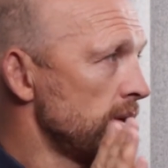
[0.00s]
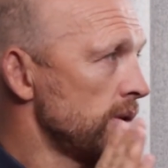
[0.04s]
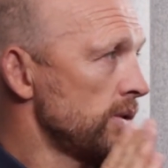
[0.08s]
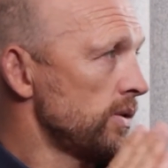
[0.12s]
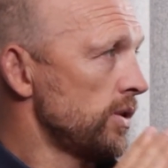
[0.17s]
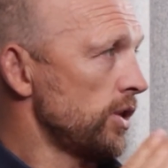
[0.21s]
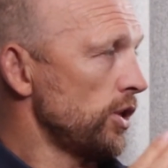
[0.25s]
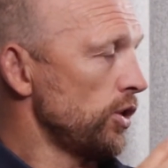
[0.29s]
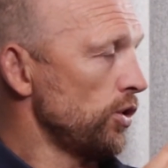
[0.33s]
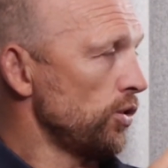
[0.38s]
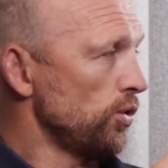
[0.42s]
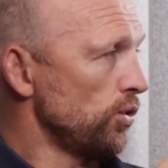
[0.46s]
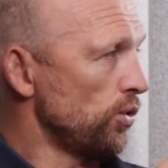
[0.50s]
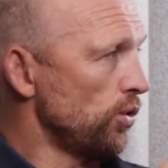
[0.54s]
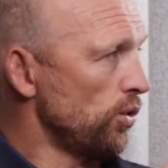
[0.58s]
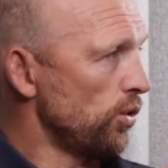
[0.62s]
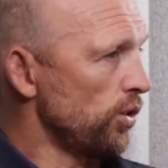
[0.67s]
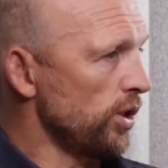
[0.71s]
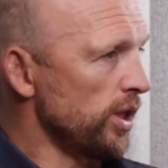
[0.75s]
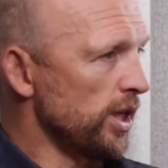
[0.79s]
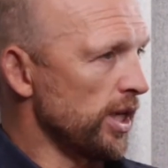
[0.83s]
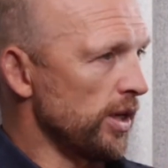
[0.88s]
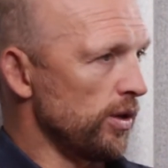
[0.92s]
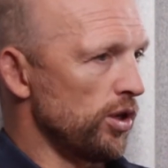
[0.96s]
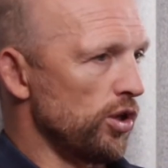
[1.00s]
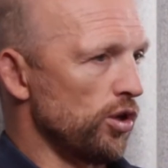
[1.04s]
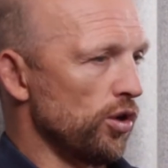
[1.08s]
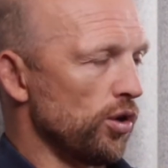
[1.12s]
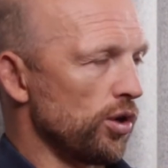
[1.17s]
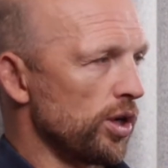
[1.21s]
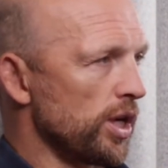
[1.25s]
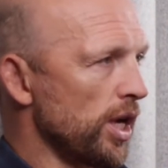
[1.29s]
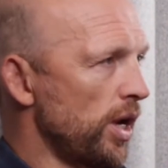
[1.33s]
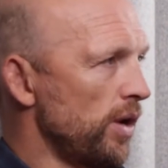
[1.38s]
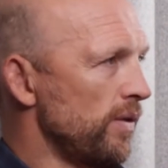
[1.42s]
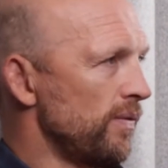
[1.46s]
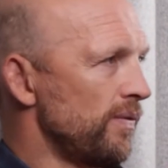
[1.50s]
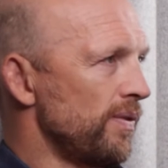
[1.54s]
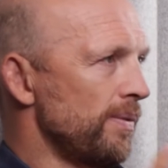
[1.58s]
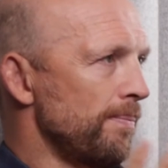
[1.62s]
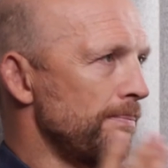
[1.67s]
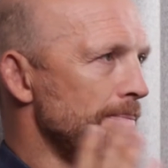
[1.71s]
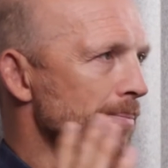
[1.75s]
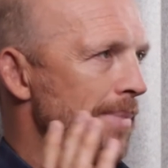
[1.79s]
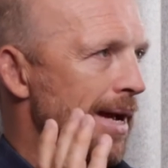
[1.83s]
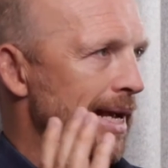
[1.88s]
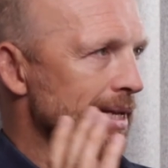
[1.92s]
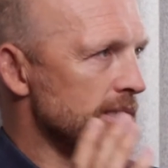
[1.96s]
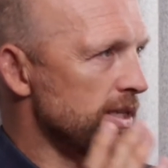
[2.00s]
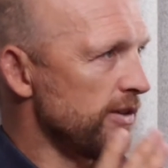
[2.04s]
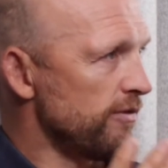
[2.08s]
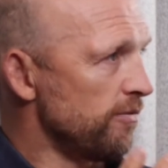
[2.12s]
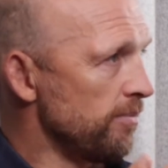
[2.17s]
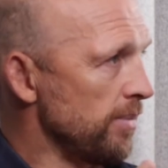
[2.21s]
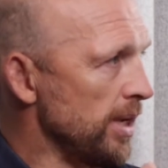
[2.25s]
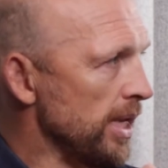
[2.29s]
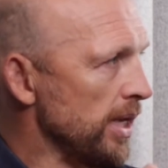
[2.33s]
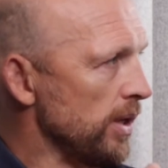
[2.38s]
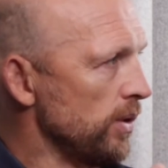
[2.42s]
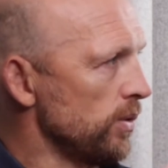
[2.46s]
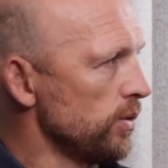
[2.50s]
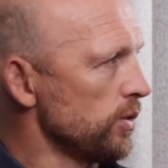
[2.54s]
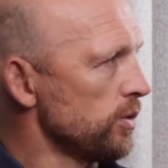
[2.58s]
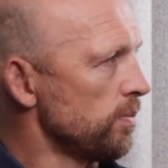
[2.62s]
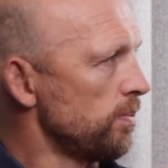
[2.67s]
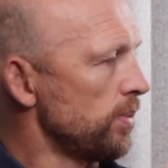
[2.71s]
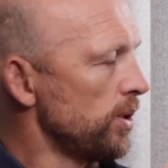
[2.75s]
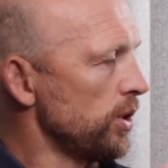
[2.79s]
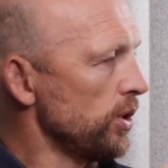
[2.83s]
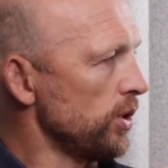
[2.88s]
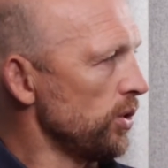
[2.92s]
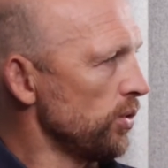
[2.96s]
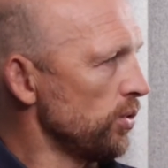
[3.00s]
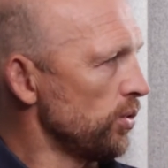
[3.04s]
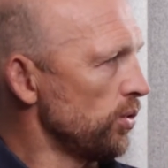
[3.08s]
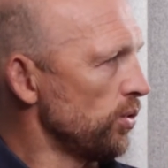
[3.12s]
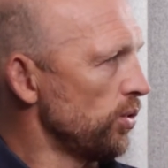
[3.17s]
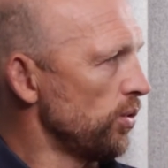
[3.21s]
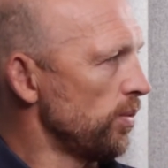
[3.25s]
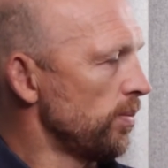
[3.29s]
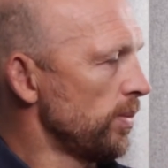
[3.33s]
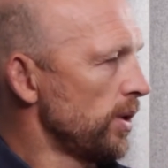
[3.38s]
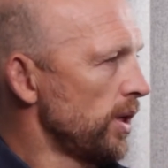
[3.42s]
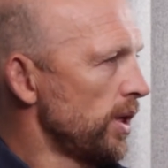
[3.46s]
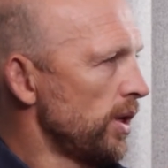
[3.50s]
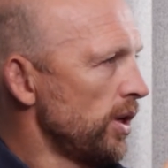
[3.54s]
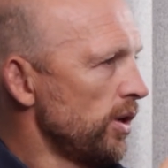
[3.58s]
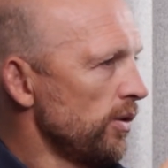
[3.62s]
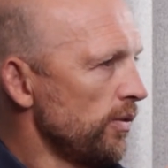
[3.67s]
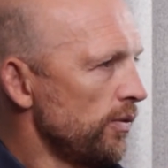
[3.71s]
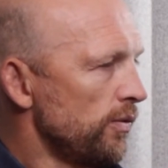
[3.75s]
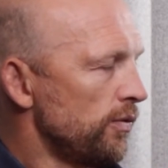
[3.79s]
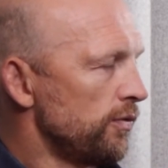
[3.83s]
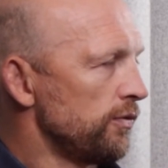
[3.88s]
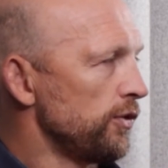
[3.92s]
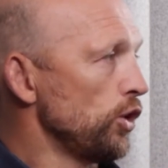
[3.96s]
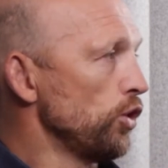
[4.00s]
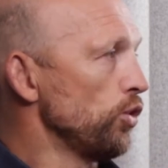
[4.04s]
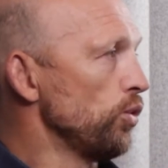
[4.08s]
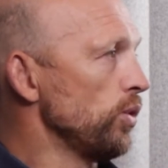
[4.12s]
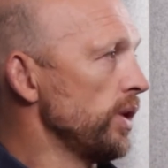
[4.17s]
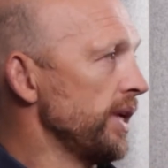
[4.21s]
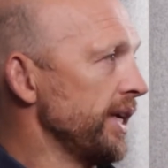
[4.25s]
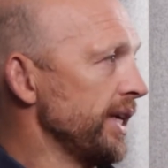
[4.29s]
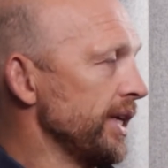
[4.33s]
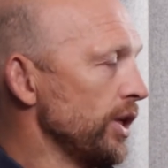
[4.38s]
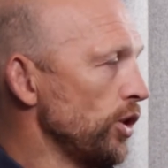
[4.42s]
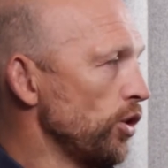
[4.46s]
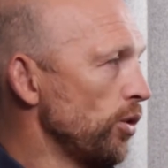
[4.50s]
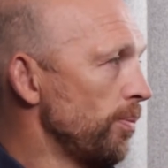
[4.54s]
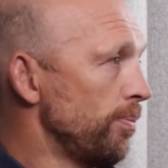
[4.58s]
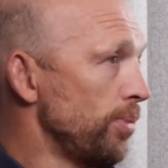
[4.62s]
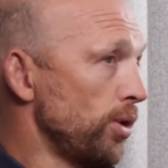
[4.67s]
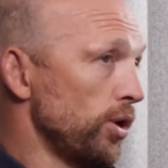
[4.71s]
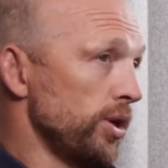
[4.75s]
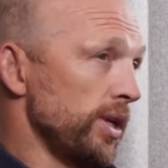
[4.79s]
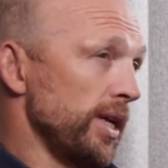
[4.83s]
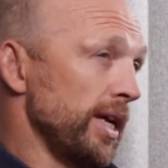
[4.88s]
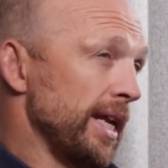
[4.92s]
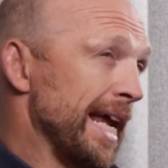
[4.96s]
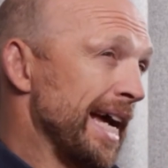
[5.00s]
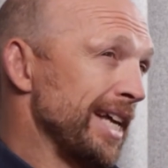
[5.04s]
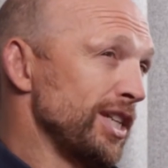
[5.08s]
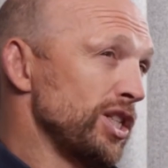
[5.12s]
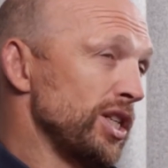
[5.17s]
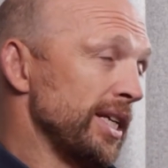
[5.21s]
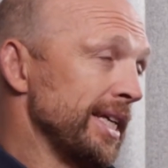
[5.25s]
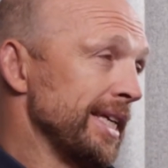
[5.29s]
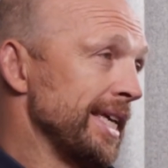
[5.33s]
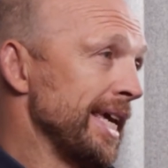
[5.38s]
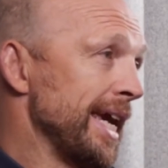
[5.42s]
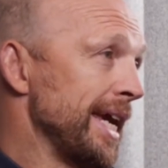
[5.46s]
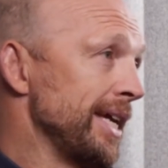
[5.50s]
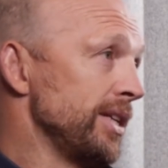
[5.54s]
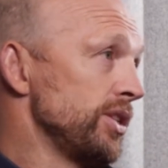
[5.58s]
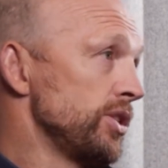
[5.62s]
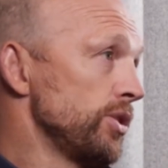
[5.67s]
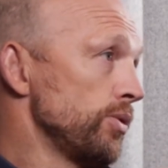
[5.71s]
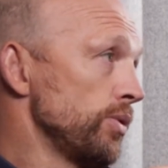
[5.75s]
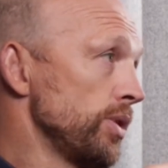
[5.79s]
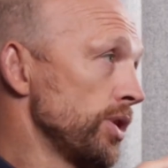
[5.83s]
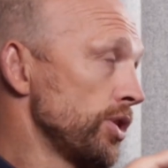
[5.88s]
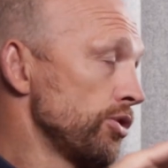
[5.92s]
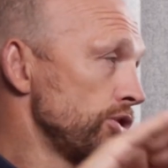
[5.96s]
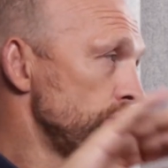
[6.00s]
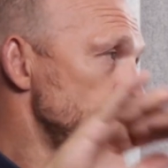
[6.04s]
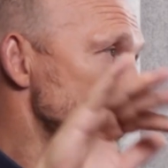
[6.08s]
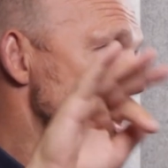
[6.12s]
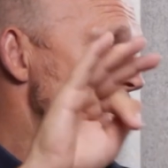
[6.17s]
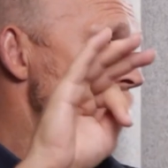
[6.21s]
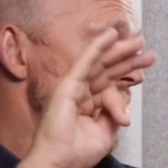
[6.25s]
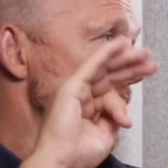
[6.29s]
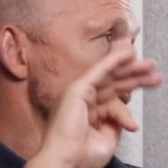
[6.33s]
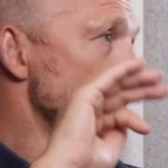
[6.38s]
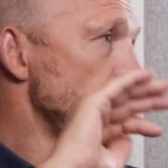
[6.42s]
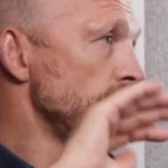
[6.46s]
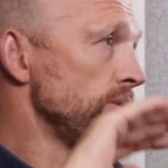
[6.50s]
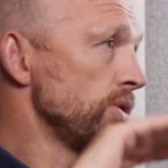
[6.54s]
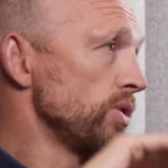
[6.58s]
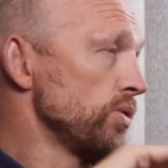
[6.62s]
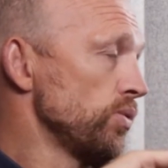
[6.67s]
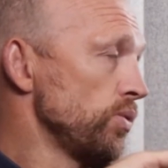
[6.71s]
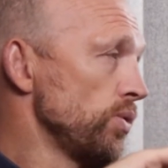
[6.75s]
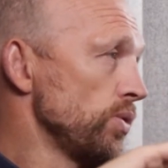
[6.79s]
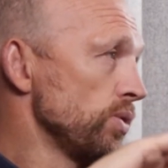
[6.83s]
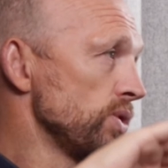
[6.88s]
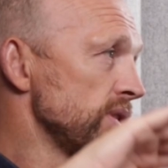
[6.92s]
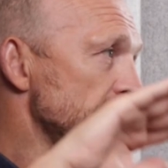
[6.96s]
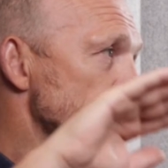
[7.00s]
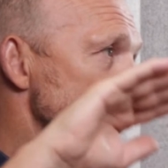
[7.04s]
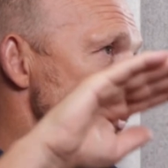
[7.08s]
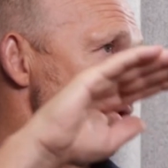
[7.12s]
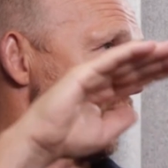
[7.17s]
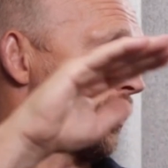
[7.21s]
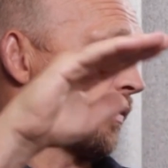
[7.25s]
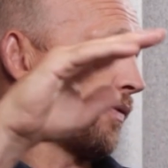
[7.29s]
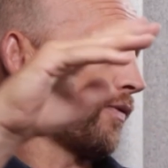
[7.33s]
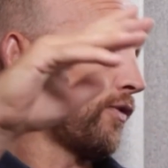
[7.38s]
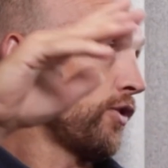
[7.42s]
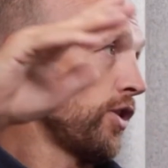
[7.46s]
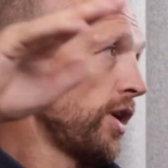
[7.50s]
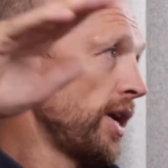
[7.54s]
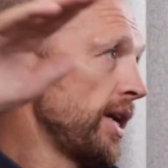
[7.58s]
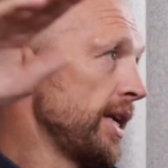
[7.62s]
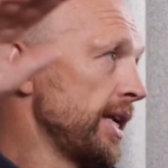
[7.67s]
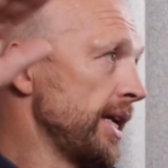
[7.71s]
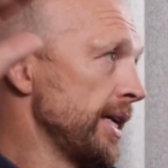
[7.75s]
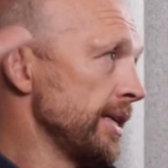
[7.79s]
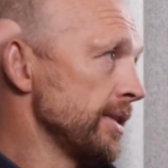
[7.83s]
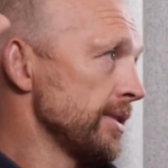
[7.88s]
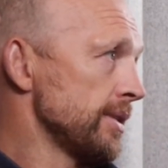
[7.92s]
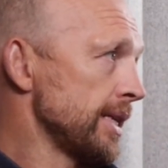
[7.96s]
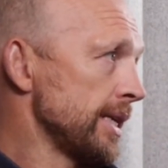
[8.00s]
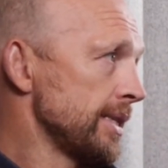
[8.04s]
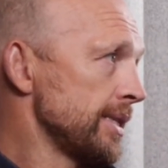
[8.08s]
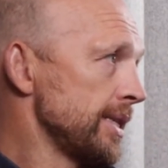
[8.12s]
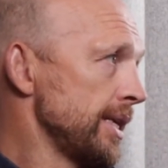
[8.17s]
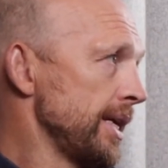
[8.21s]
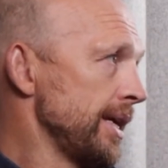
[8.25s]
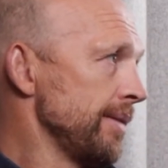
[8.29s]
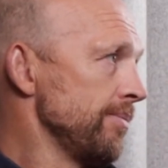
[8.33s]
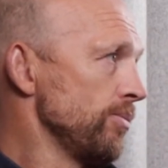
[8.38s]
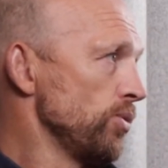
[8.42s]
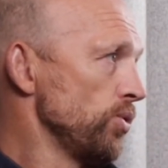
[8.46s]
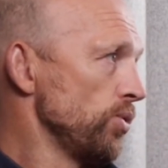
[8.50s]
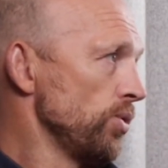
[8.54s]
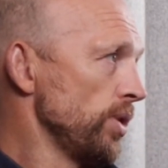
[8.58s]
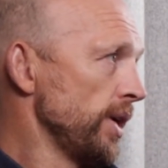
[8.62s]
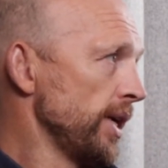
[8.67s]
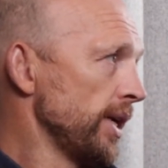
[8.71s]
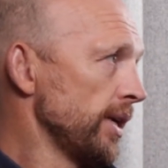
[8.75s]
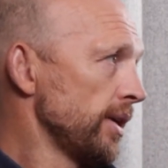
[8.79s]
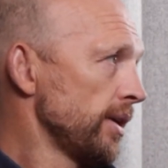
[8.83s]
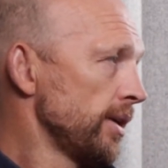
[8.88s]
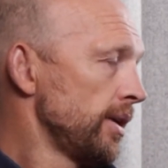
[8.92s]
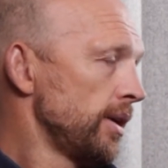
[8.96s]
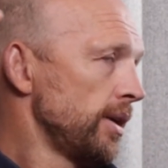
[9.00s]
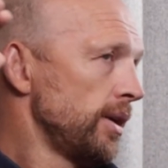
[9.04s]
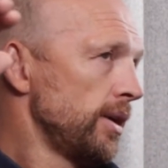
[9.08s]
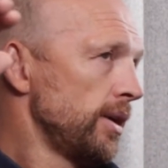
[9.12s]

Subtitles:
so you're not going for massive meals, but you're fueling your body and actually getting to a crescendo towards that sort of Friday and Saturday morning.